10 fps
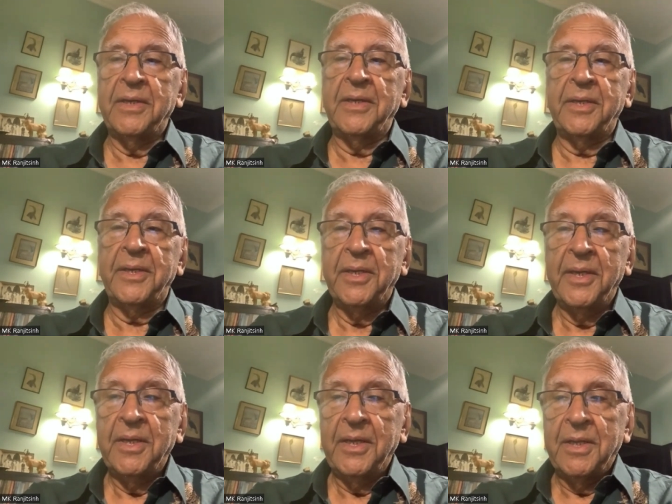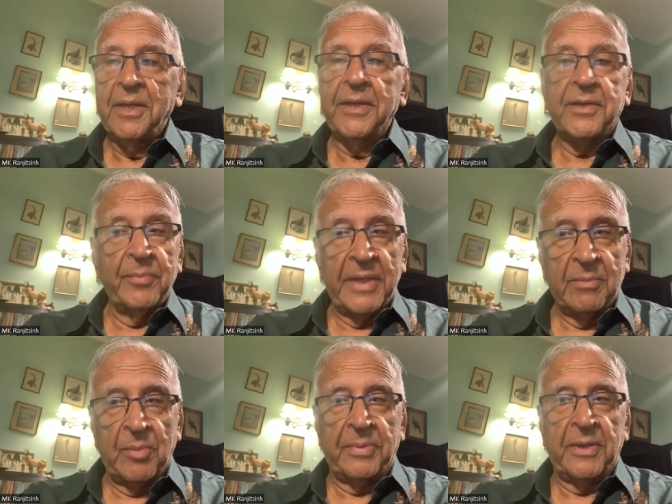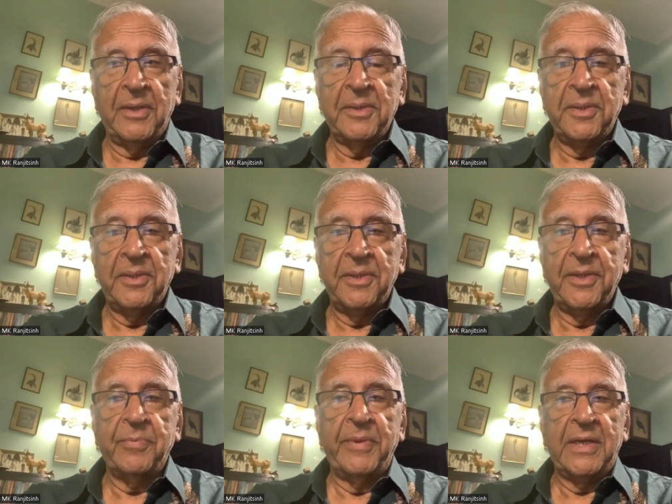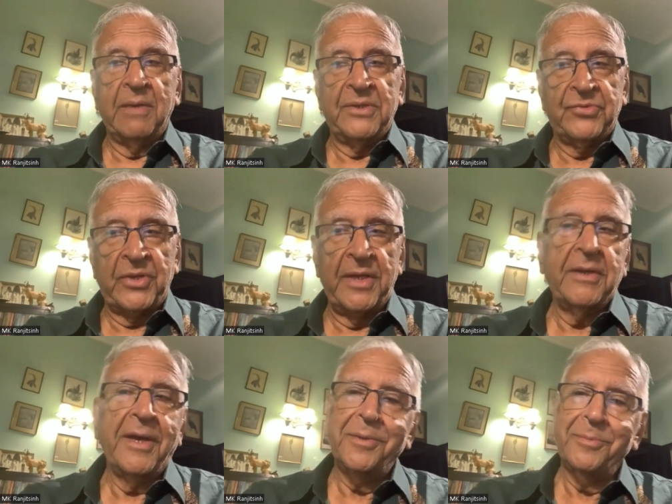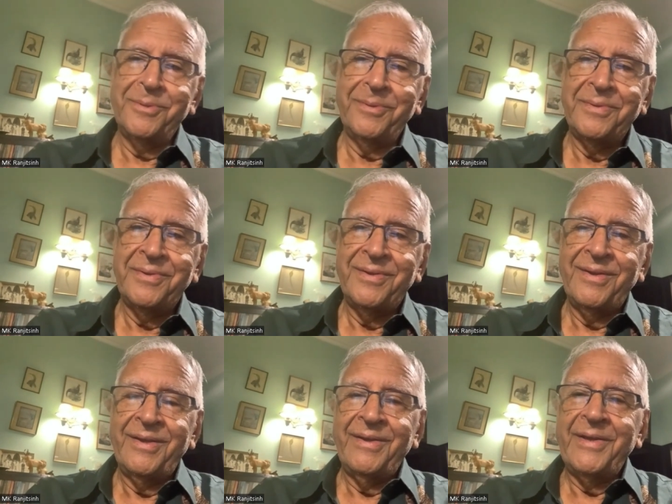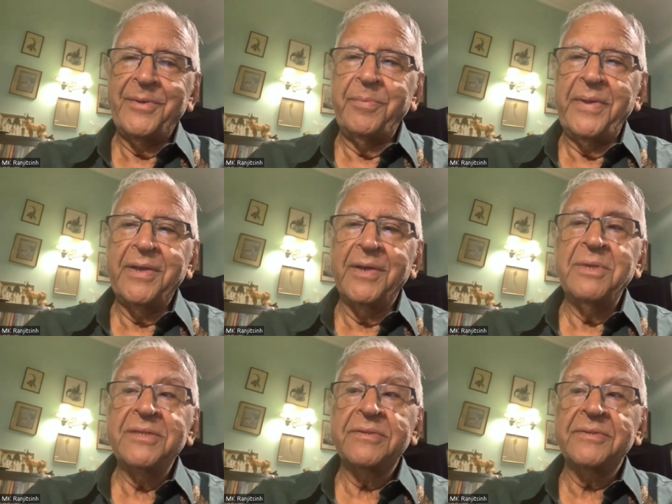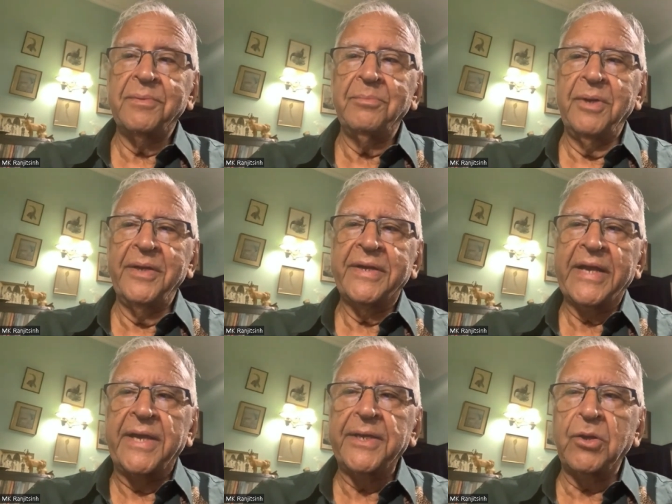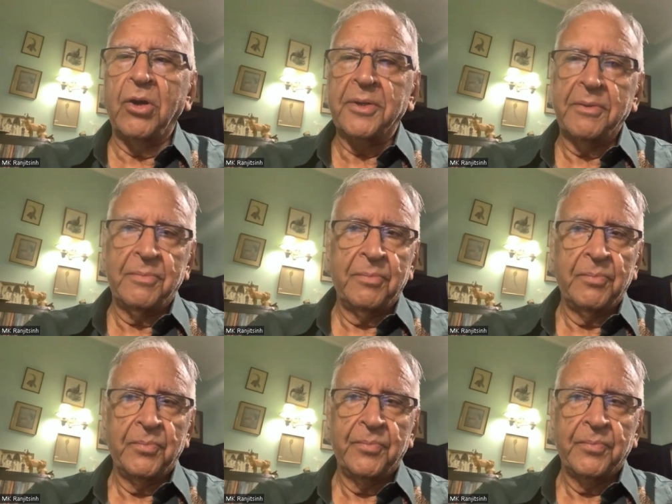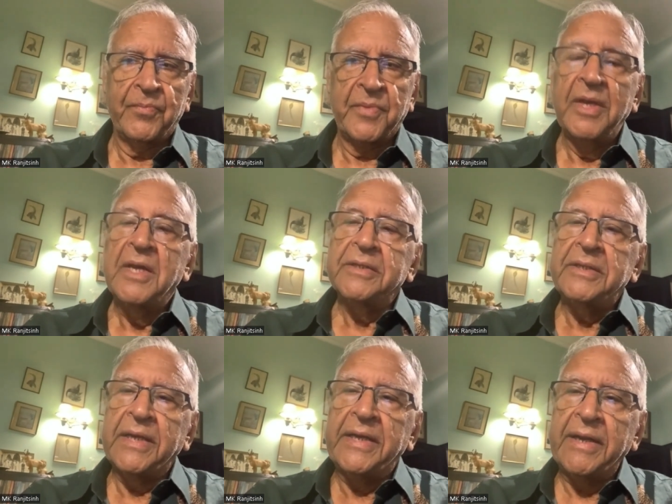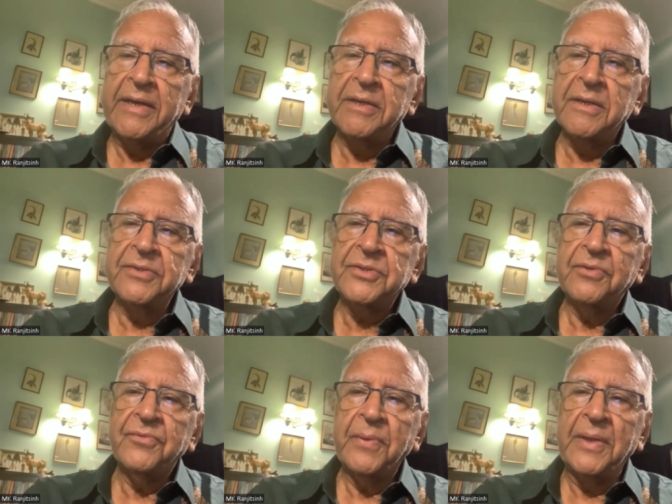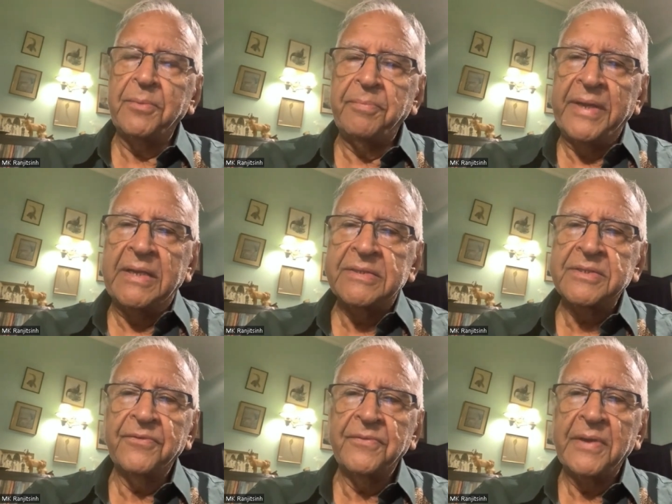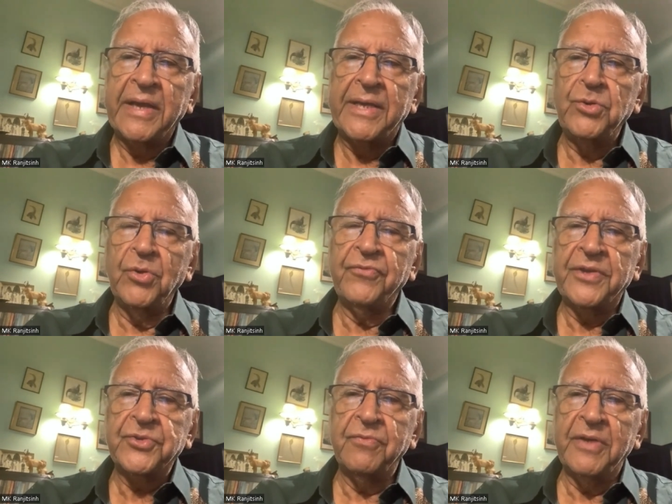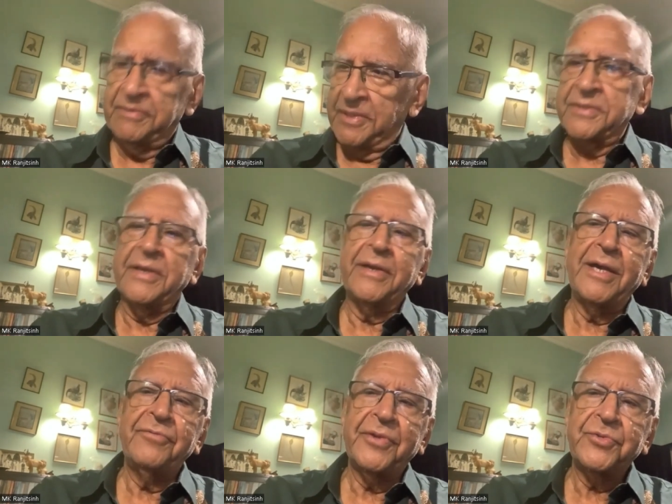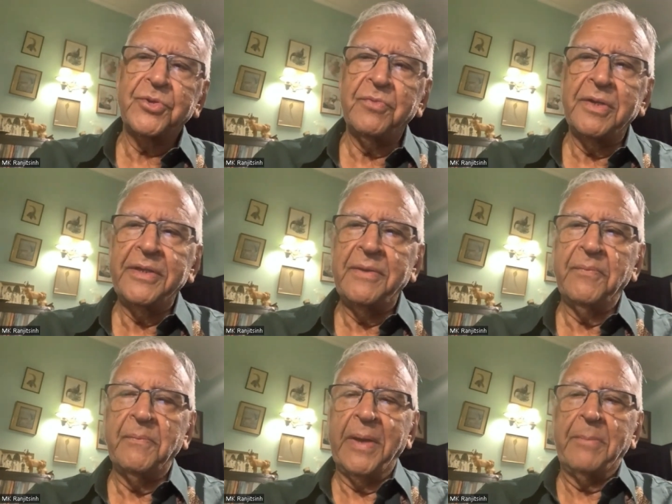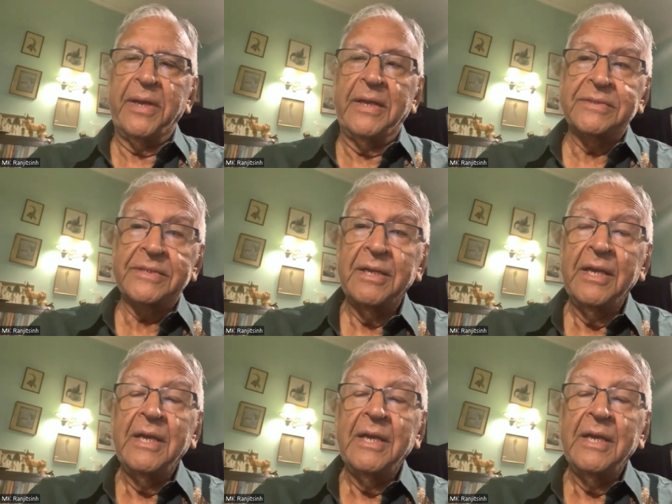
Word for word: it had become a park, it had become a state animal, it had become a symbol and icon. The greatest, uh, the biggest annual festival is the Sangai Festival, the biggest